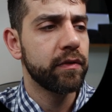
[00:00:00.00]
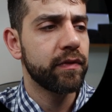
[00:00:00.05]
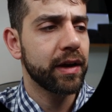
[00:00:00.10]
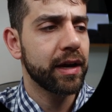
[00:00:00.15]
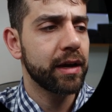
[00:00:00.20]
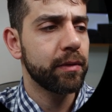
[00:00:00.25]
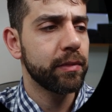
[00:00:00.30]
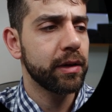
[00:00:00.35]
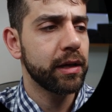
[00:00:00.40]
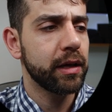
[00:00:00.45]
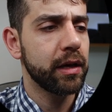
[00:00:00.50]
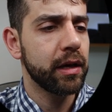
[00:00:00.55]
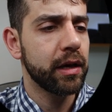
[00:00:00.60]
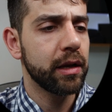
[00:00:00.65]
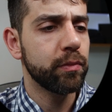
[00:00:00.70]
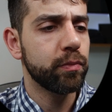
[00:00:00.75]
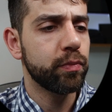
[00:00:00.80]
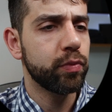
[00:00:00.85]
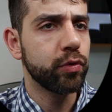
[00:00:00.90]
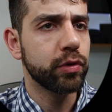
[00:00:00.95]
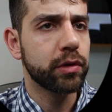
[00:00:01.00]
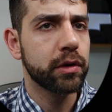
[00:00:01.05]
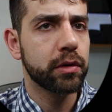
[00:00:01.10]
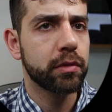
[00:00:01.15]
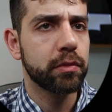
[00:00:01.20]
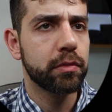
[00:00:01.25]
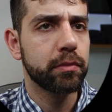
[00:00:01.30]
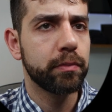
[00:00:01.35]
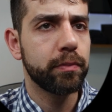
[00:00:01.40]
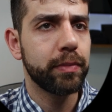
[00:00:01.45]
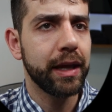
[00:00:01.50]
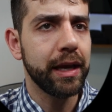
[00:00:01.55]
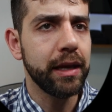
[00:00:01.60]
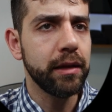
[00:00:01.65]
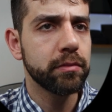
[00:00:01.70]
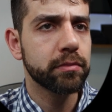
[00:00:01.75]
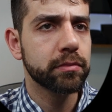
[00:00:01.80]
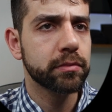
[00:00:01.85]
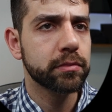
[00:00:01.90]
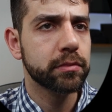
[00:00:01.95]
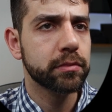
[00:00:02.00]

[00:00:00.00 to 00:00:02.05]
If I come here and put play,